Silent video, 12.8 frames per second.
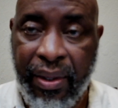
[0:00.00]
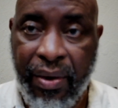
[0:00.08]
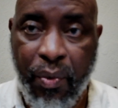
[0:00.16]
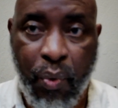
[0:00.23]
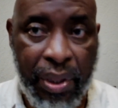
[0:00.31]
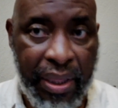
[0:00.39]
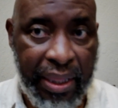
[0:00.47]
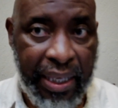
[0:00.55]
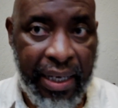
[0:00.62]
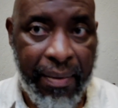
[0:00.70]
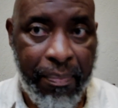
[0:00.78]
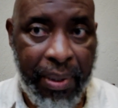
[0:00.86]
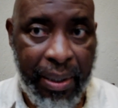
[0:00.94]

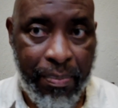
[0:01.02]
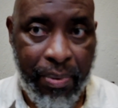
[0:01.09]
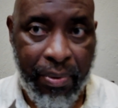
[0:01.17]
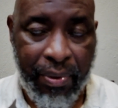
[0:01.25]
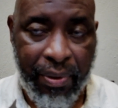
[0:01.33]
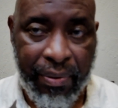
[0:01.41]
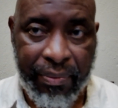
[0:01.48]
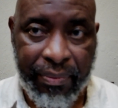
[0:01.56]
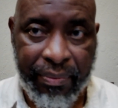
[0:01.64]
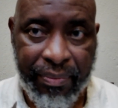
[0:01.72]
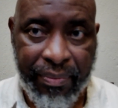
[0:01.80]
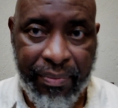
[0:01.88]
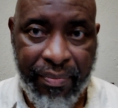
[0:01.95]
within people
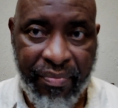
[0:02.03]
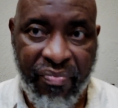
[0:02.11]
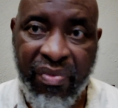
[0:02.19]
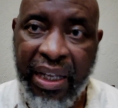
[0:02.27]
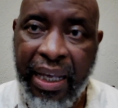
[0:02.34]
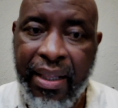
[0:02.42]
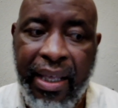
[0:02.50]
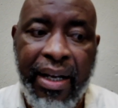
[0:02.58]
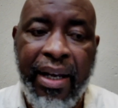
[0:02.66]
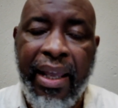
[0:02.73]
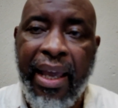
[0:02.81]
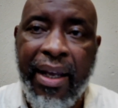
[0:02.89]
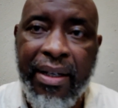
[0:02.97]
and they
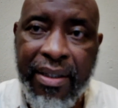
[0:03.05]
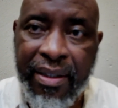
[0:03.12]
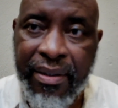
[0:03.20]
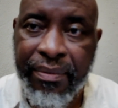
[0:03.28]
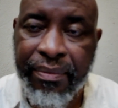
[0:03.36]
react.